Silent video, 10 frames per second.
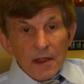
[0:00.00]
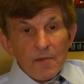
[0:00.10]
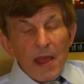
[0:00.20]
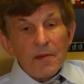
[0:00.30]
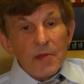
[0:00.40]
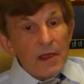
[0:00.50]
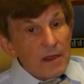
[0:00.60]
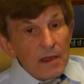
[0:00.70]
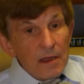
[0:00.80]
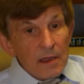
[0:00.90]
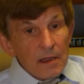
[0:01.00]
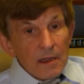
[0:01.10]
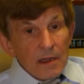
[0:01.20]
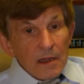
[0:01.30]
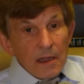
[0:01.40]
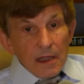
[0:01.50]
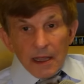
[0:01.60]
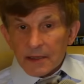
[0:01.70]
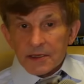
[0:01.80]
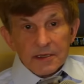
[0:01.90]
may be,
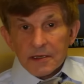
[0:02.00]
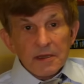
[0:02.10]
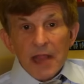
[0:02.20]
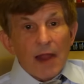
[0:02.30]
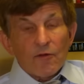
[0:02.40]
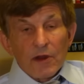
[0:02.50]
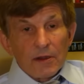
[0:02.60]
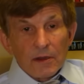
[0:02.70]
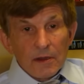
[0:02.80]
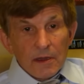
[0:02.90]
it's not real.